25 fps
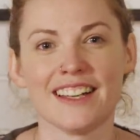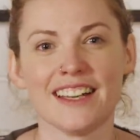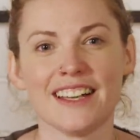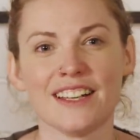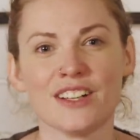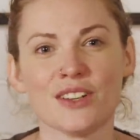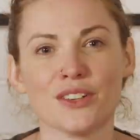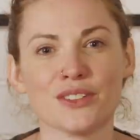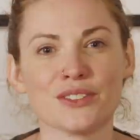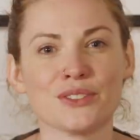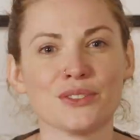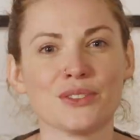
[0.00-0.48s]

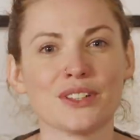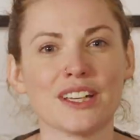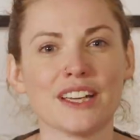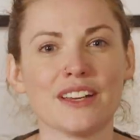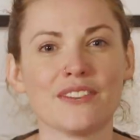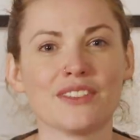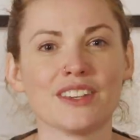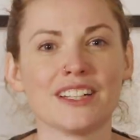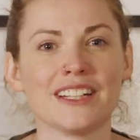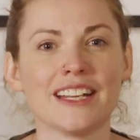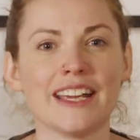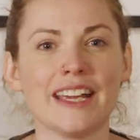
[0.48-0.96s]
It also
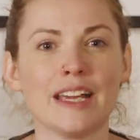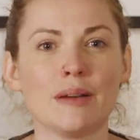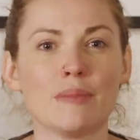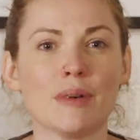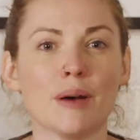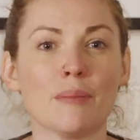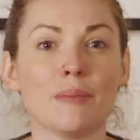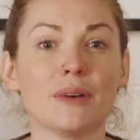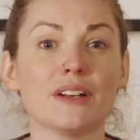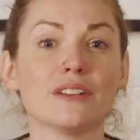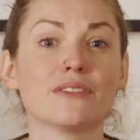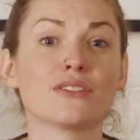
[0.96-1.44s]
gave the name
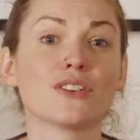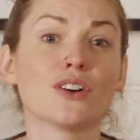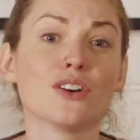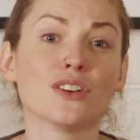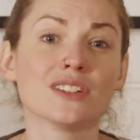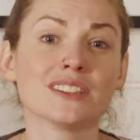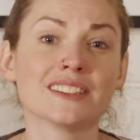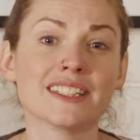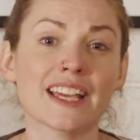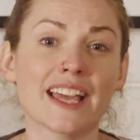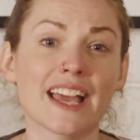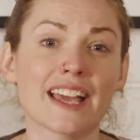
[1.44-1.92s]
a bit of
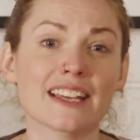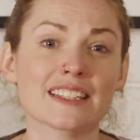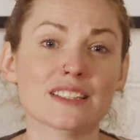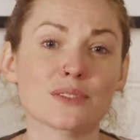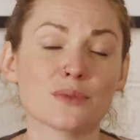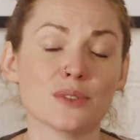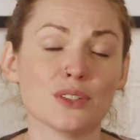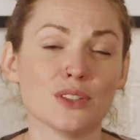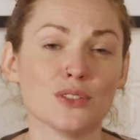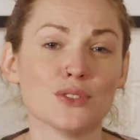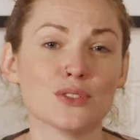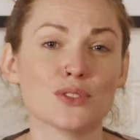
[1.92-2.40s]

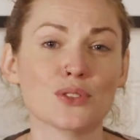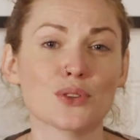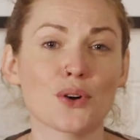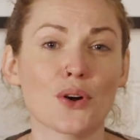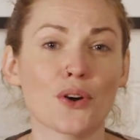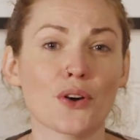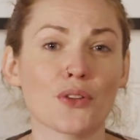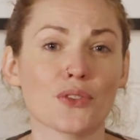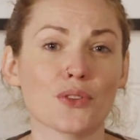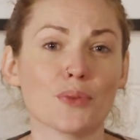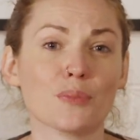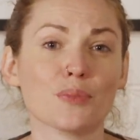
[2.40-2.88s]
context when you
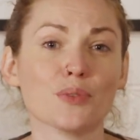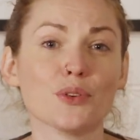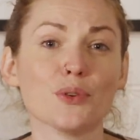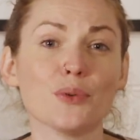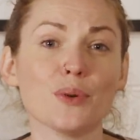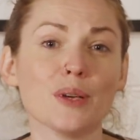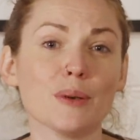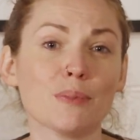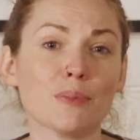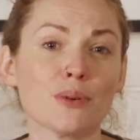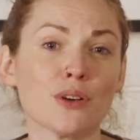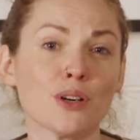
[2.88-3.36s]
saw the
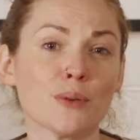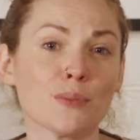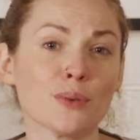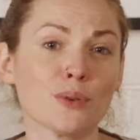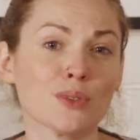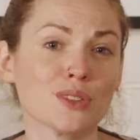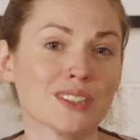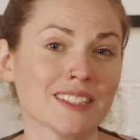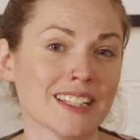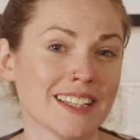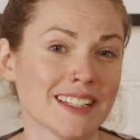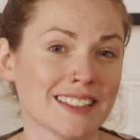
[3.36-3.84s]
bluey
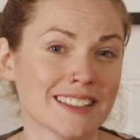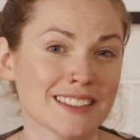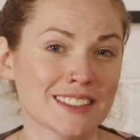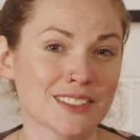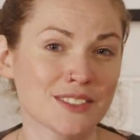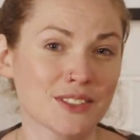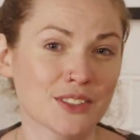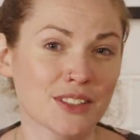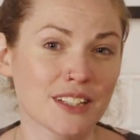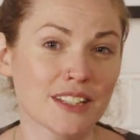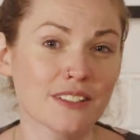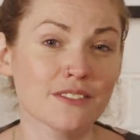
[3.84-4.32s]
purple
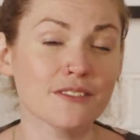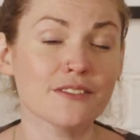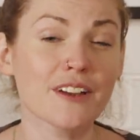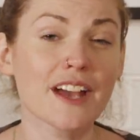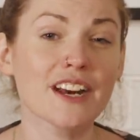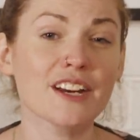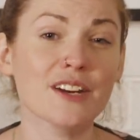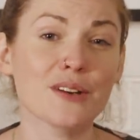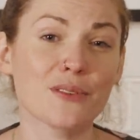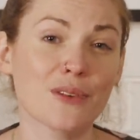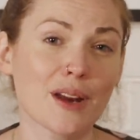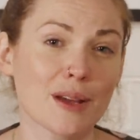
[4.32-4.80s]
tint looking
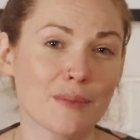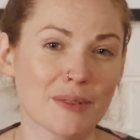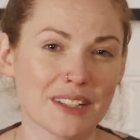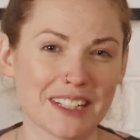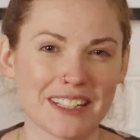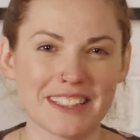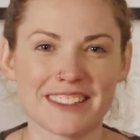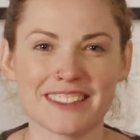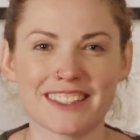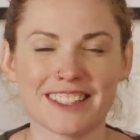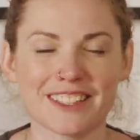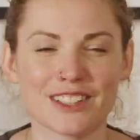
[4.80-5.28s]
very
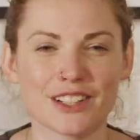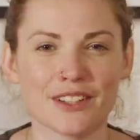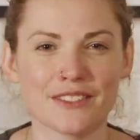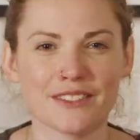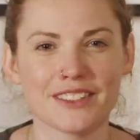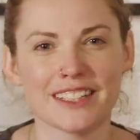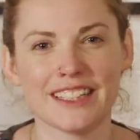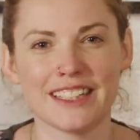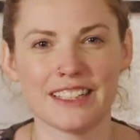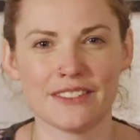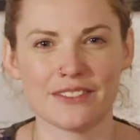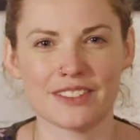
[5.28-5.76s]
reminiscent
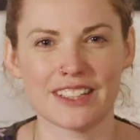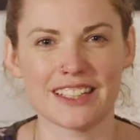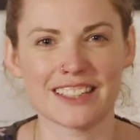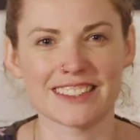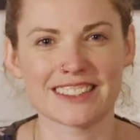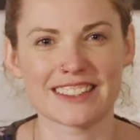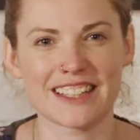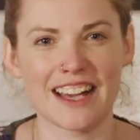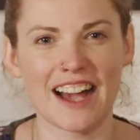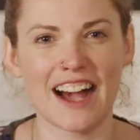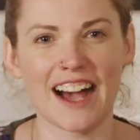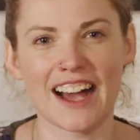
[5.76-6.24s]
of the
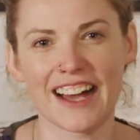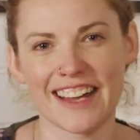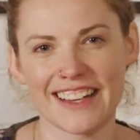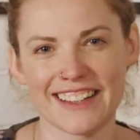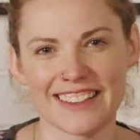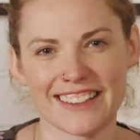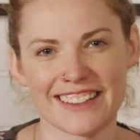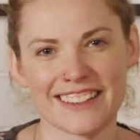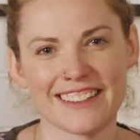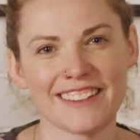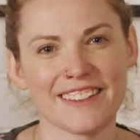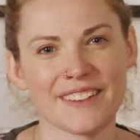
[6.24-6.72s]
evening
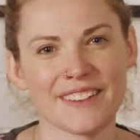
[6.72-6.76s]
sky.